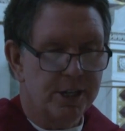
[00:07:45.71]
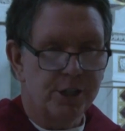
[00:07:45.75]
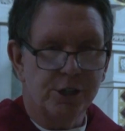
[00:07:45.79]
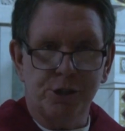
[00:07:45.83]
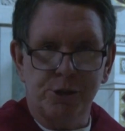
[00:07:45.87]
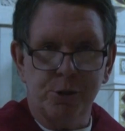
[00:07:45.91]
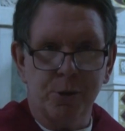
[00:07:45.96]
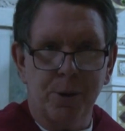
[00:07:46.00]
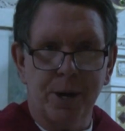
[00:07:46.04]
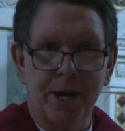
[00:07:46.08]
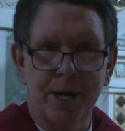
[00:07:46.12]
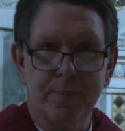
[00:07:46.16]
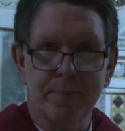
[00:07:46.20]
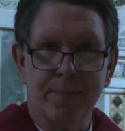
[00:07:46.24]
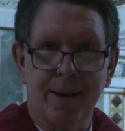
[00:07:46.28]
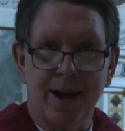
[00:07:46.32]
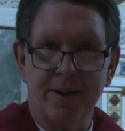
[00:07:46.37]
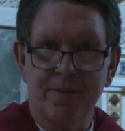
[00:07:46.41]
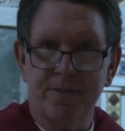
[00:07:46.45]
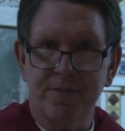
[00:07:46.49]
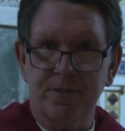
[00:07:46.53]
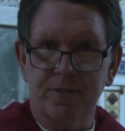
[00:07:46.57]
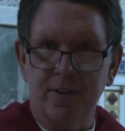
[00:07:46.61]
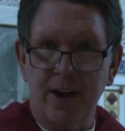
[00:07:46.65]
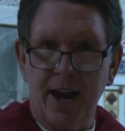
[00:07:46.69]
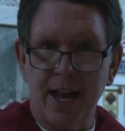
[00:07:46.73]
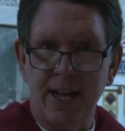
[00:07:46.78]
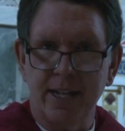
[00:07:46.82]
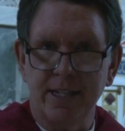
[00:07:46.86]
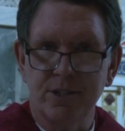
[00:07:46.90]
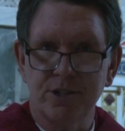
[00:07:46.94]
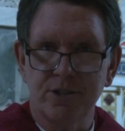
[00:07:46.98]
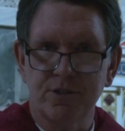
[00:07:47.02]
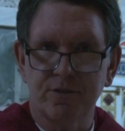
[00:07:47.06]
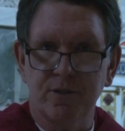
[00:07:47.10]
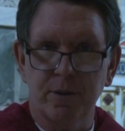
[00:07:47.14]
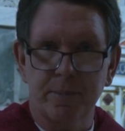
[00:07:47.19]
joined by
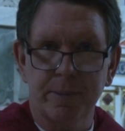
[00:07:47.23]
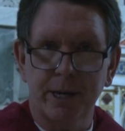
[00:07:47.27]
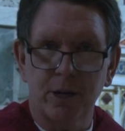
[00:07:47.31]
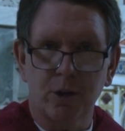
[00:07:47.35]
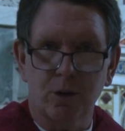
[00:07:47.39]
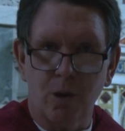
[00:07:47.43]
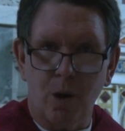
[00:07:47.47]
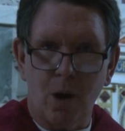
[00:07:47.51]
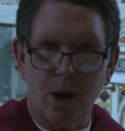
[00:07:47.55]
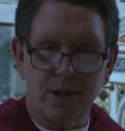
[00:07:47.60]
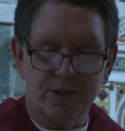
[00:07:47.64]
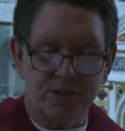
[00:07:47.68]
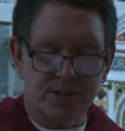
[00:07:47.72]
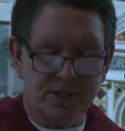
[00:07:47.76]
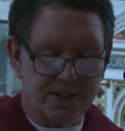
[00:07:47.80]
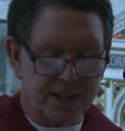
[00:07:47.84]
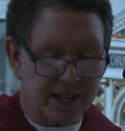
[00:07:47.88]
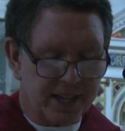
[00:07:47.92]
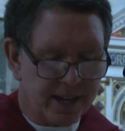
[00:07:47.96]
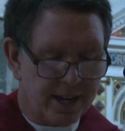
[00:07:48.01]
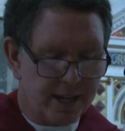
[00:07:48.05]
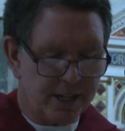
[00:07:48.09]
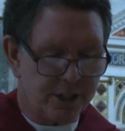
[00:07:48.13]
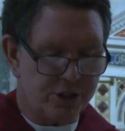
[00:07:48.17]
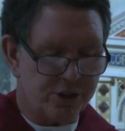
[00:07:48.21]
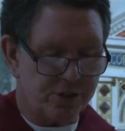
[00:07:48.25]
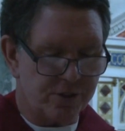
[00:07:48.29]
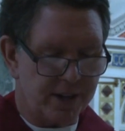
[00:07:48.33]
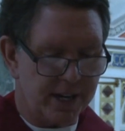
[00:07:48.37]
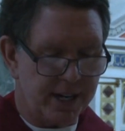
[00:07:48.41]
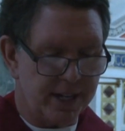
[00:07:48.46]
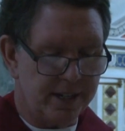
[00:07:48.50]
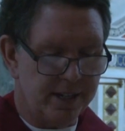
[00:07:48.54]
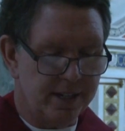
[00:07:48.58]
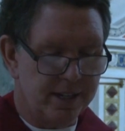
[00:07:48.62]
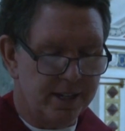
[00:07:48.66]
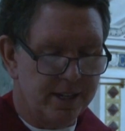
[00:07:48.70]
friends from across the
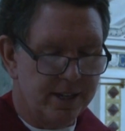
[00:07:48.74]
country,